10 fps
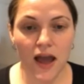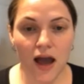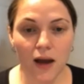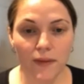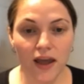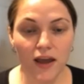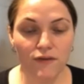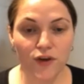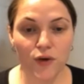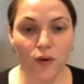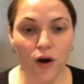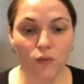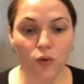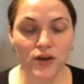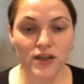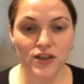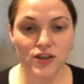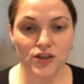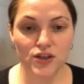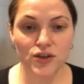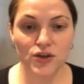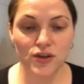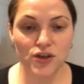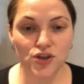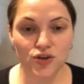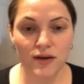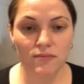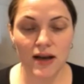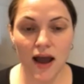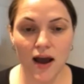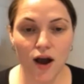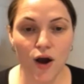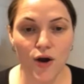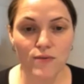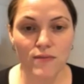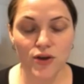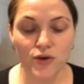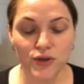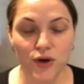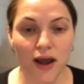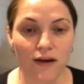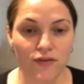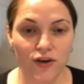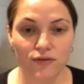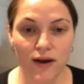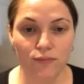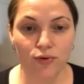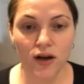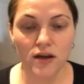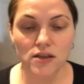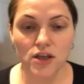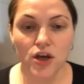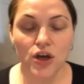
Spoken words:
If you are wanting to do this treatment at home and you don't have the correct products,